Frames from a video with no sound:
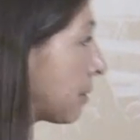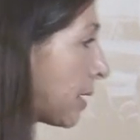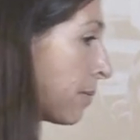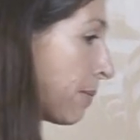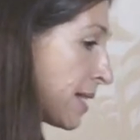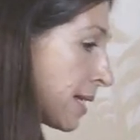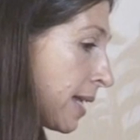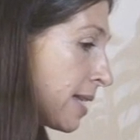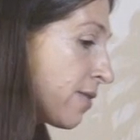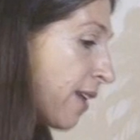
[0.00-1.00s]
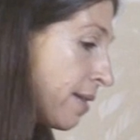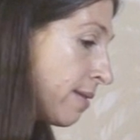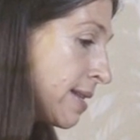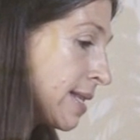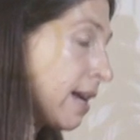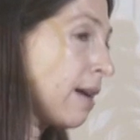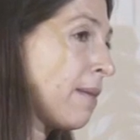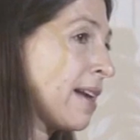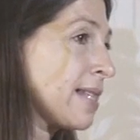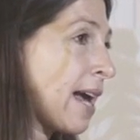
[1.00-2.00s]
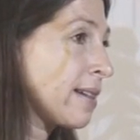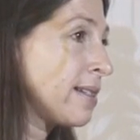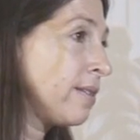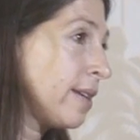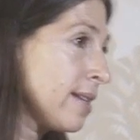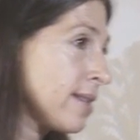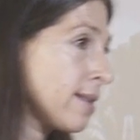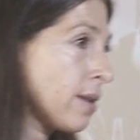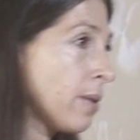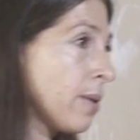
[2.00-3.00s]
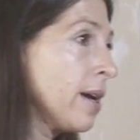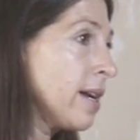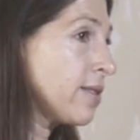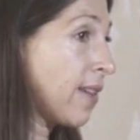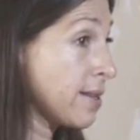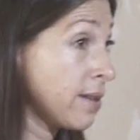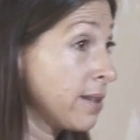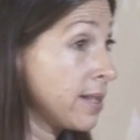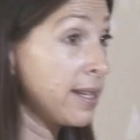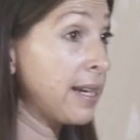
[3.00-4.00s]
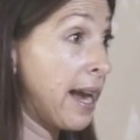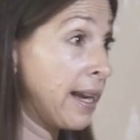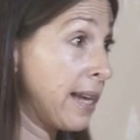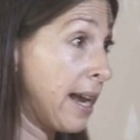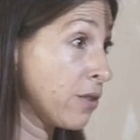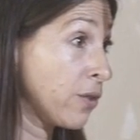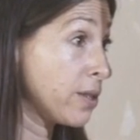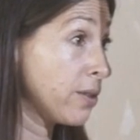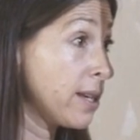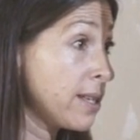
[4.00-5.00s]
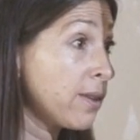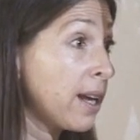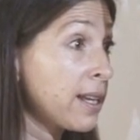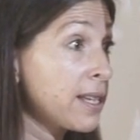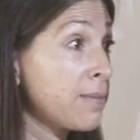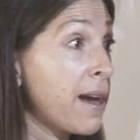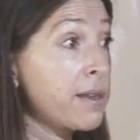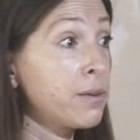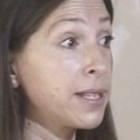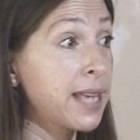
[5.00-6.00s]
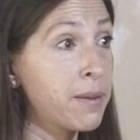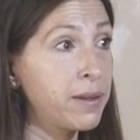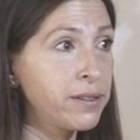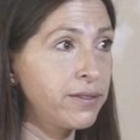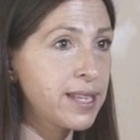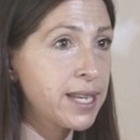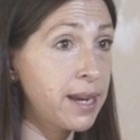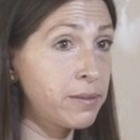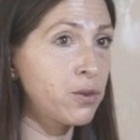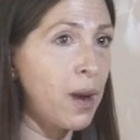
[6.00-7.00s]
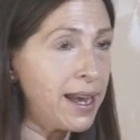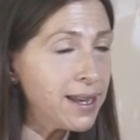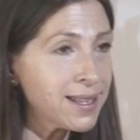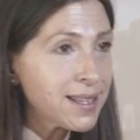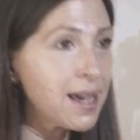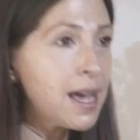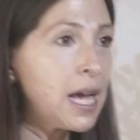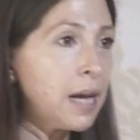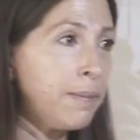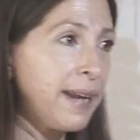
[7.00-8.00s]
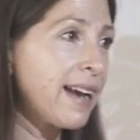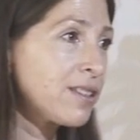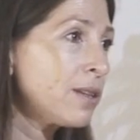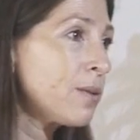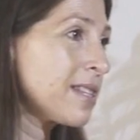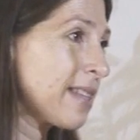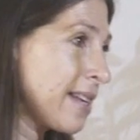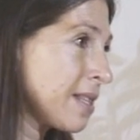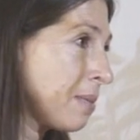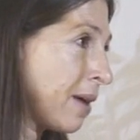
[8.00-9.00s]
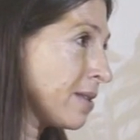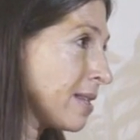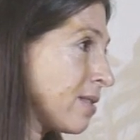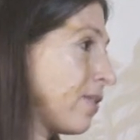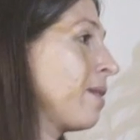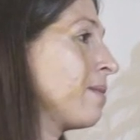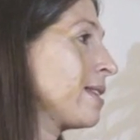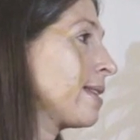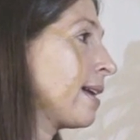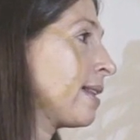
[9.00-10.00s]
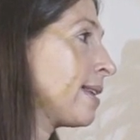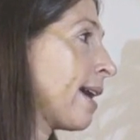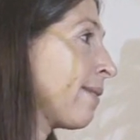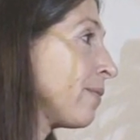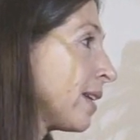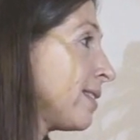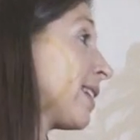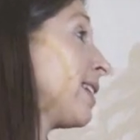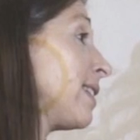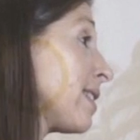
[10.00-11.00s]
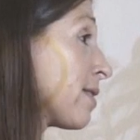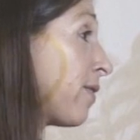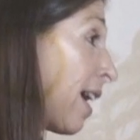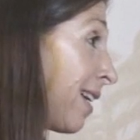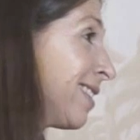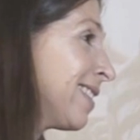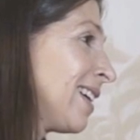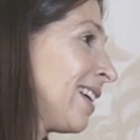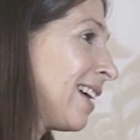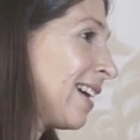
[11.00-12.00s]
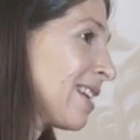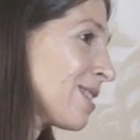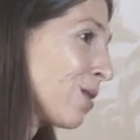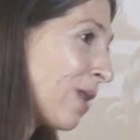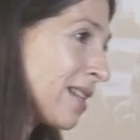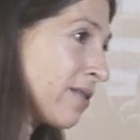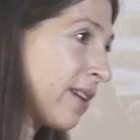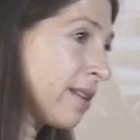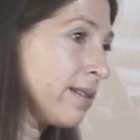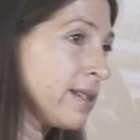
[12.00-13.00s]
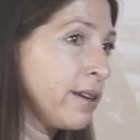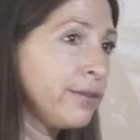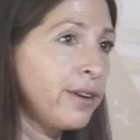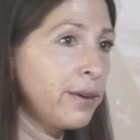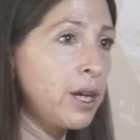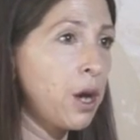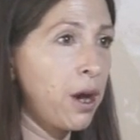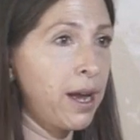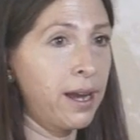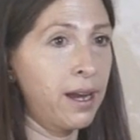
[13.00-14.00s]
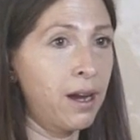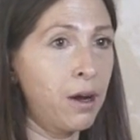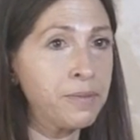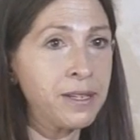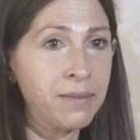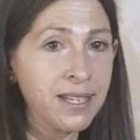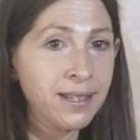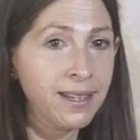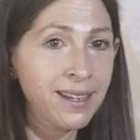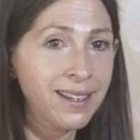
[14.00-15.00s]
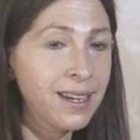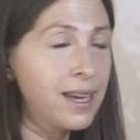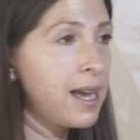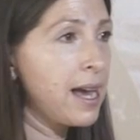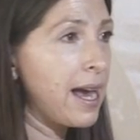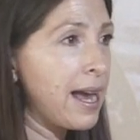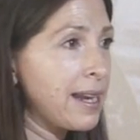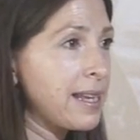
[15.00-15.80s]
and basically his father is a Hamas activist, so his father is denied entry to Israel. His mother was able to visit him twice. But actually what's nice about this film is that uh, the kid is fun and his grandfather, and they're very uh, optimistic. And